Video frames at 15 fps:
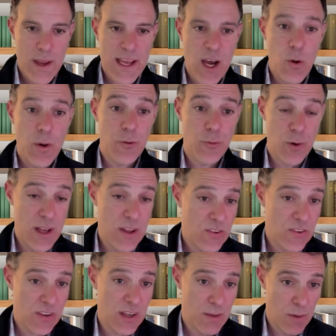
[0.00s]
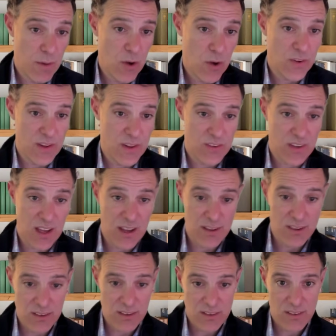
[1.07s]
go at risk in most of these
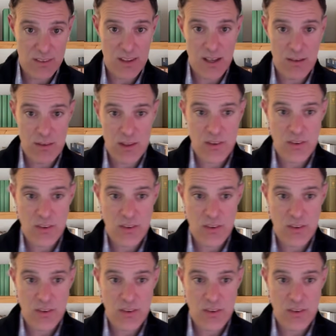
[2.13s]
cases, David.